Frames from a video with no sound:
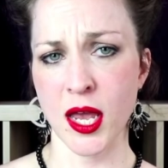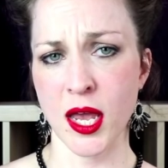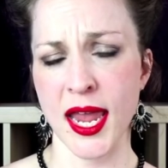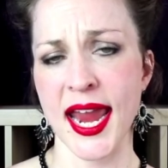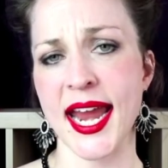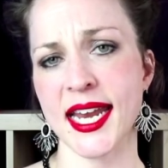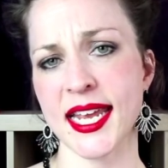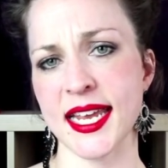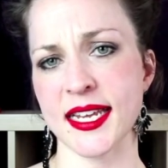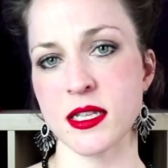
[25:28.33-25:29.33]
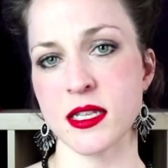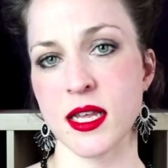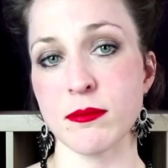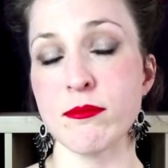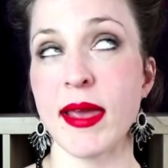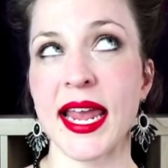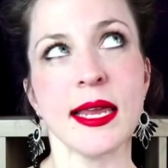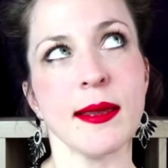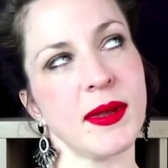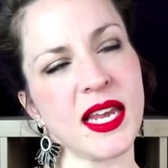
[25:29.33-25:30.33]
Any hint that maybe a
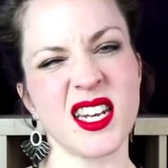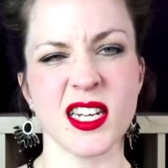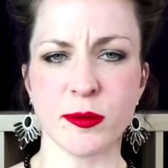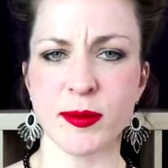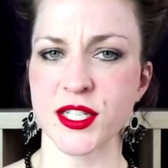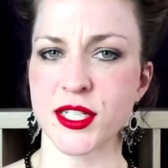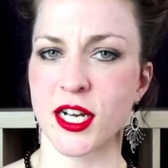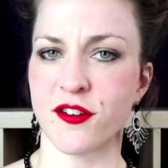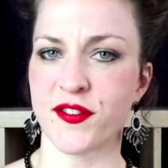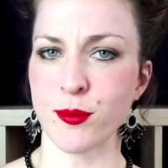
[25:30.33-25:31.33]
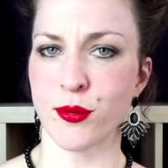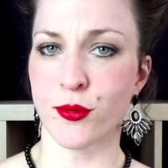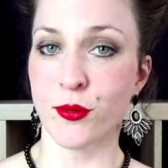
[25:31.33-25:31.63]
little bit of self-improvement?